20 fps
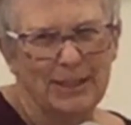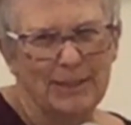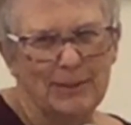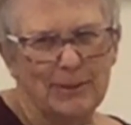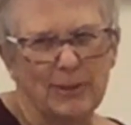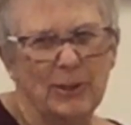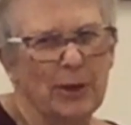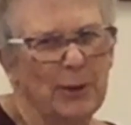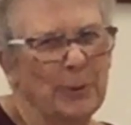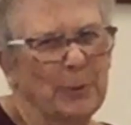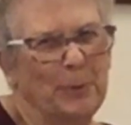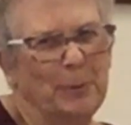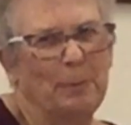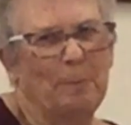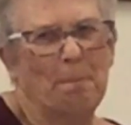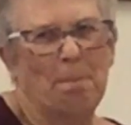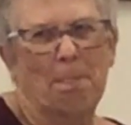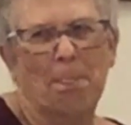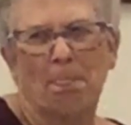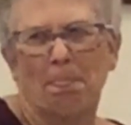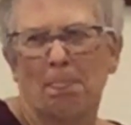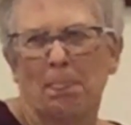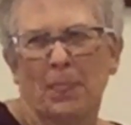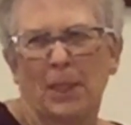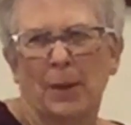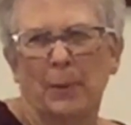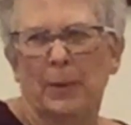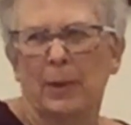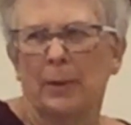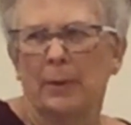So
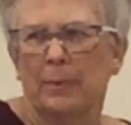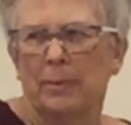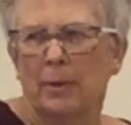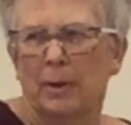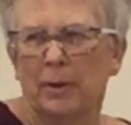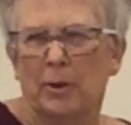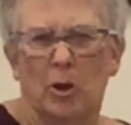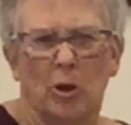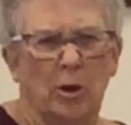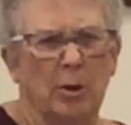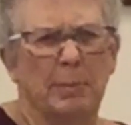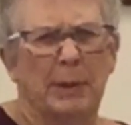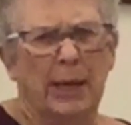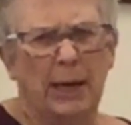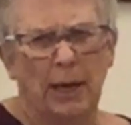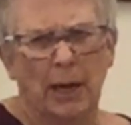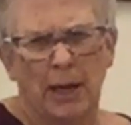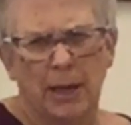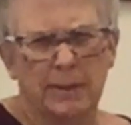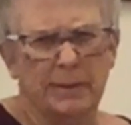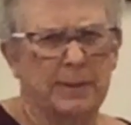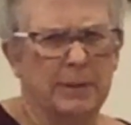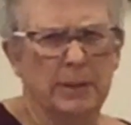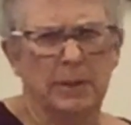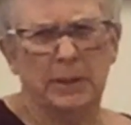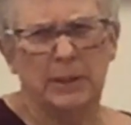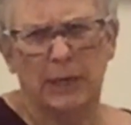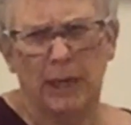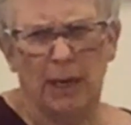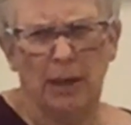Carmen and I
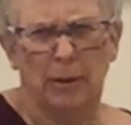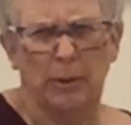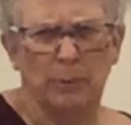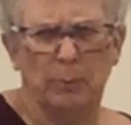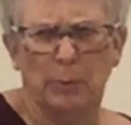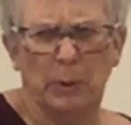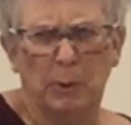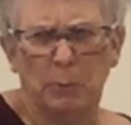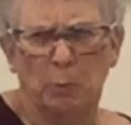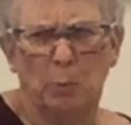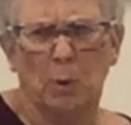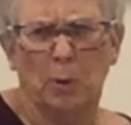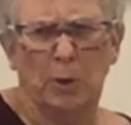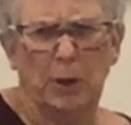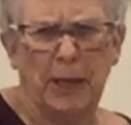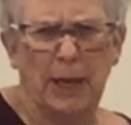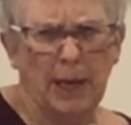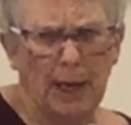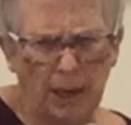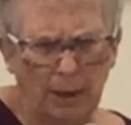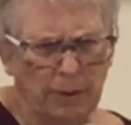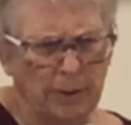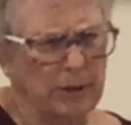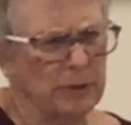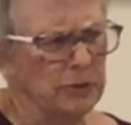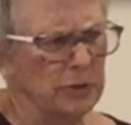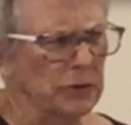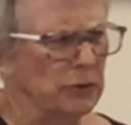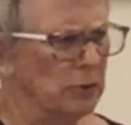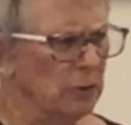sit down and we work out
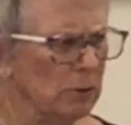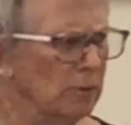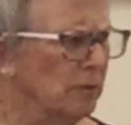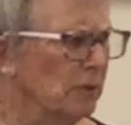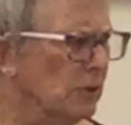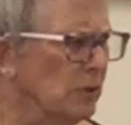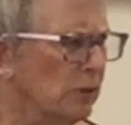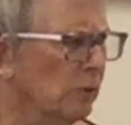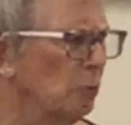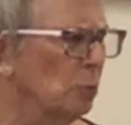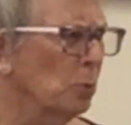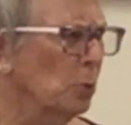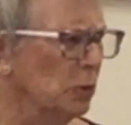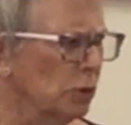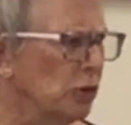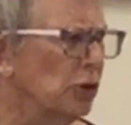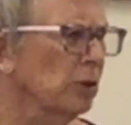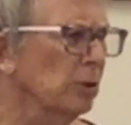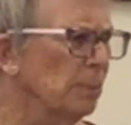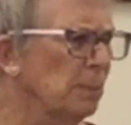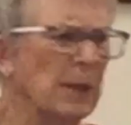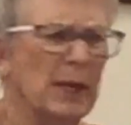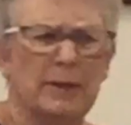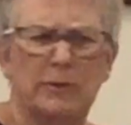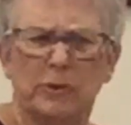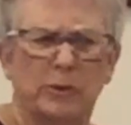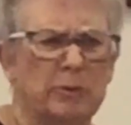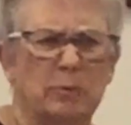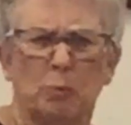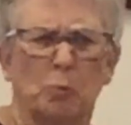a service of worship
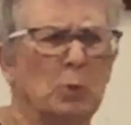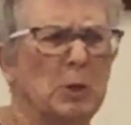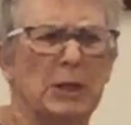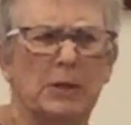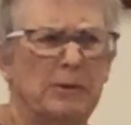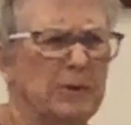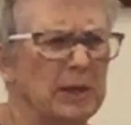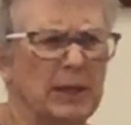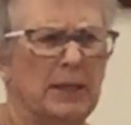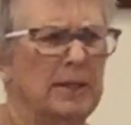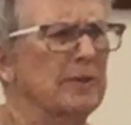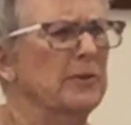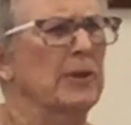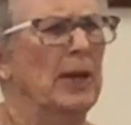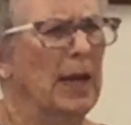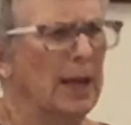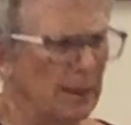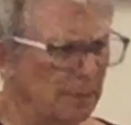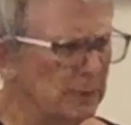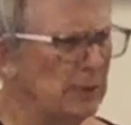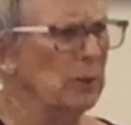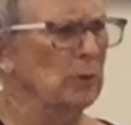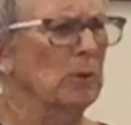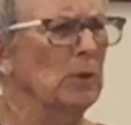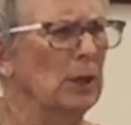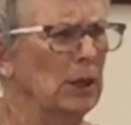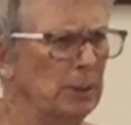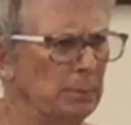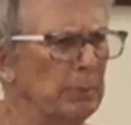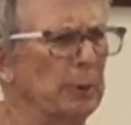that we think is
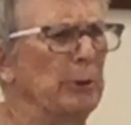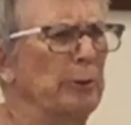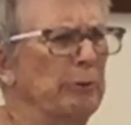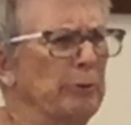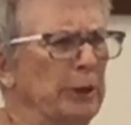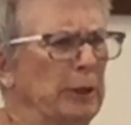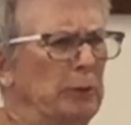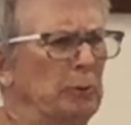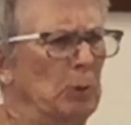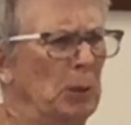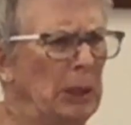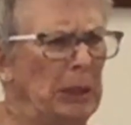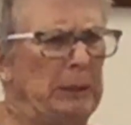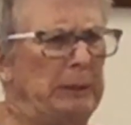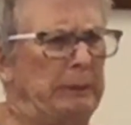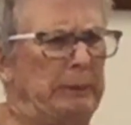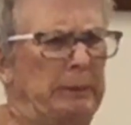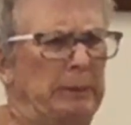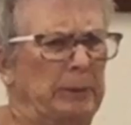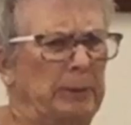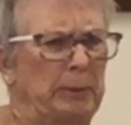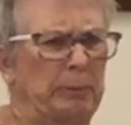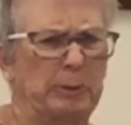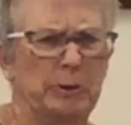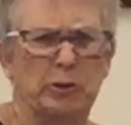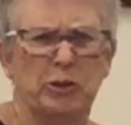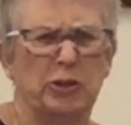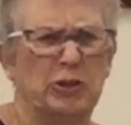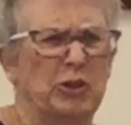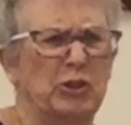absolutely perfect, right?
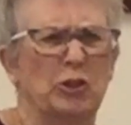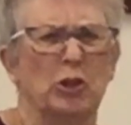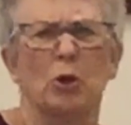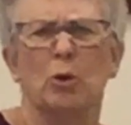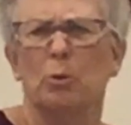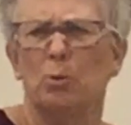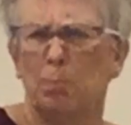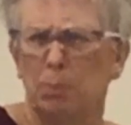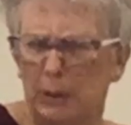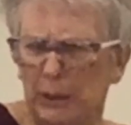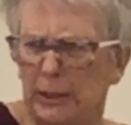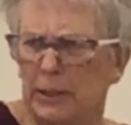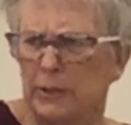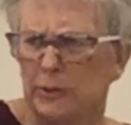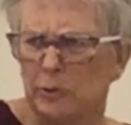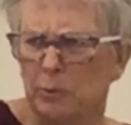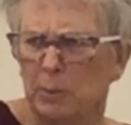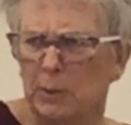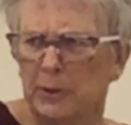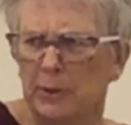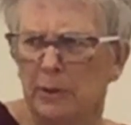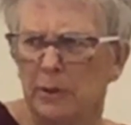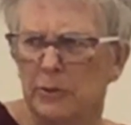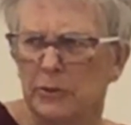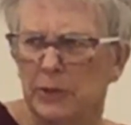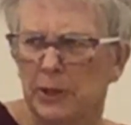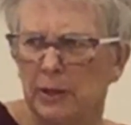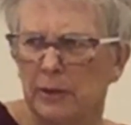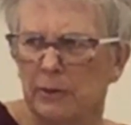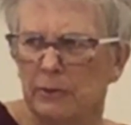We're just so pleased with
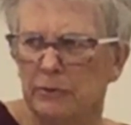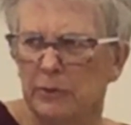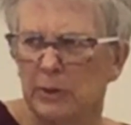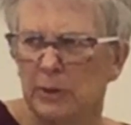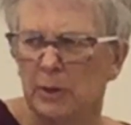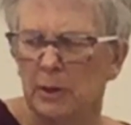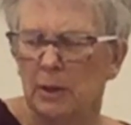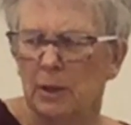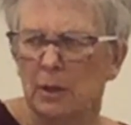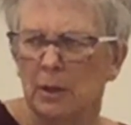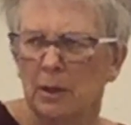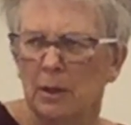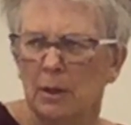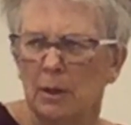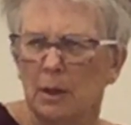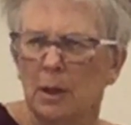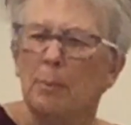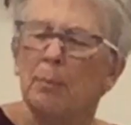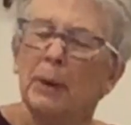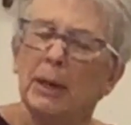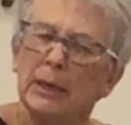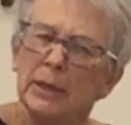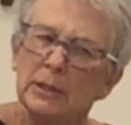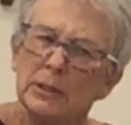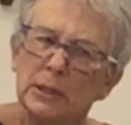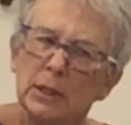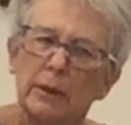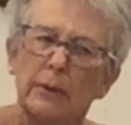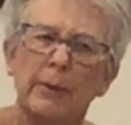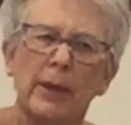ourselves. But
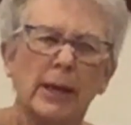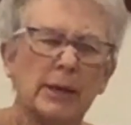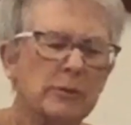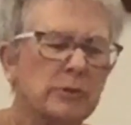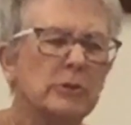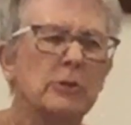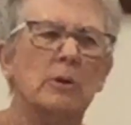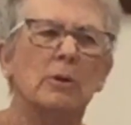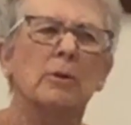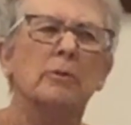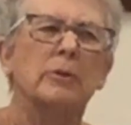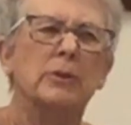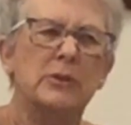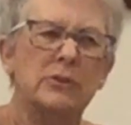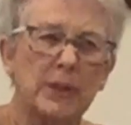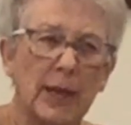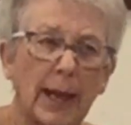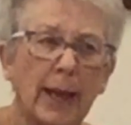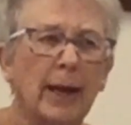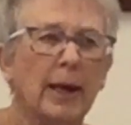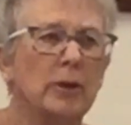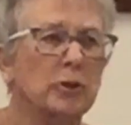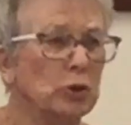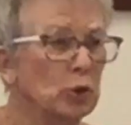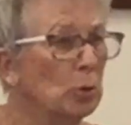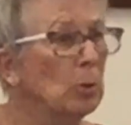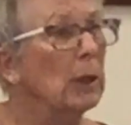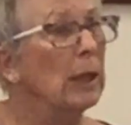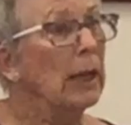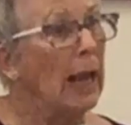until that service
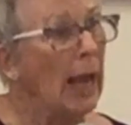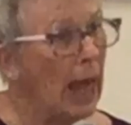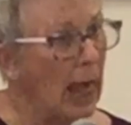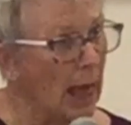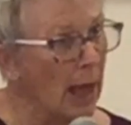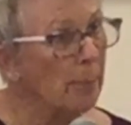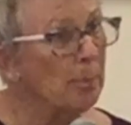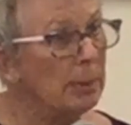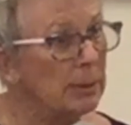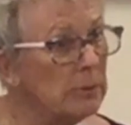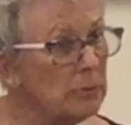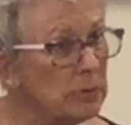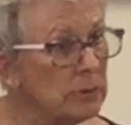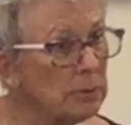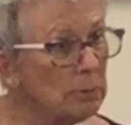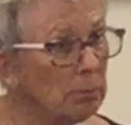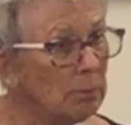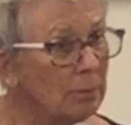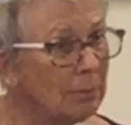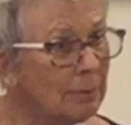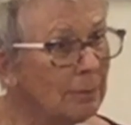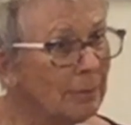actually happens,